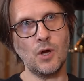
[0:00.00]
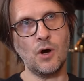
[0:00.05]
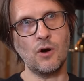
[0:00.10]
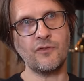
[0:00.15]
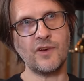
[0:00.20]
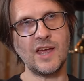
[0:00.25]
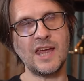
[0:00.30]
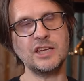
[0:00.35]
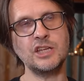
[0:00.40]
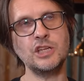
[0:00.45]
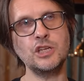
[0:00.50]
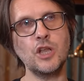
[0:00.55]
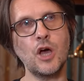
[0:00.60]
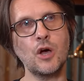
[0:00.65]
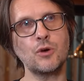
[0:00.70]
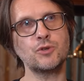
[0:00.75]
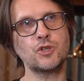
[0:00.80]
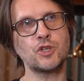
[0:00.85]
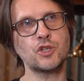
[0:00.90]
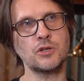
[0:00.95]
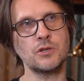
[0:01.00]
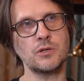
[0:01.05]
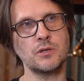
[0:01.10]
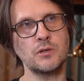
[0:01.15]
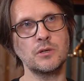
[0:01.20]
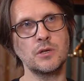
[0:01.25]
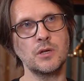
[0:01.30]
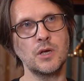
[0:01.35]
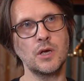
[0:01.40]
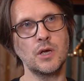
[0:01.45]
of any
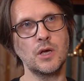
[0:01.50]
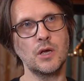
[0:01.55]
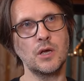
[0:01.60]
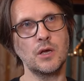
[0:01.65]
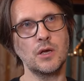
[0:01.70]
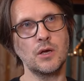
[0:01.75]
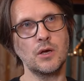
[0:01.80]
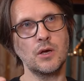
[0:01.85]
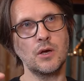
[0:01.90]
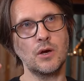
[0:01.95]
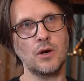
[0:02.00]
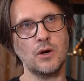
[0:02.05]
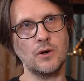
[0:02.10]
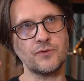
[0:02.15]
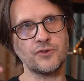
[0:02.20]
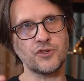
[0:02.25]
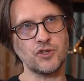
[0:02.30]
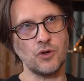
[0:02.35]
notion of